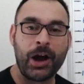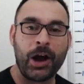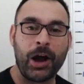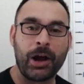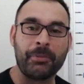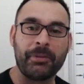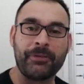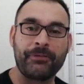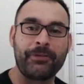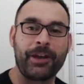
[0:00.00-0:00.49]

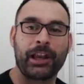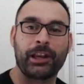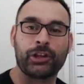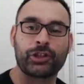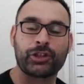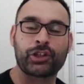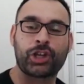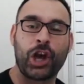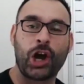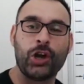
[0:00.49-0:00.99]
I'm a fat
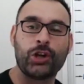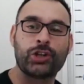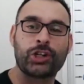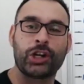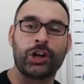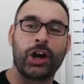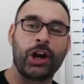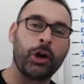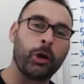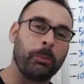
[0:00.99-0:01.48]
loss coach,
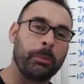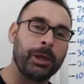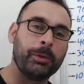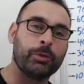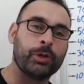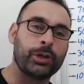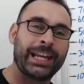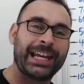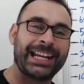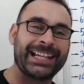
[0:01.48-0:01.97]
and I help
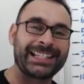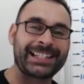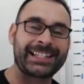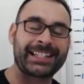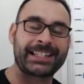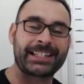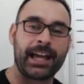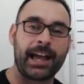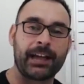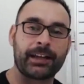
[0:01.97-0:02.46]
people get
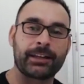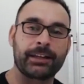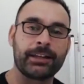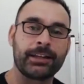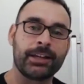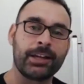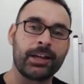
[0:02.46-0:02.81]
unstuck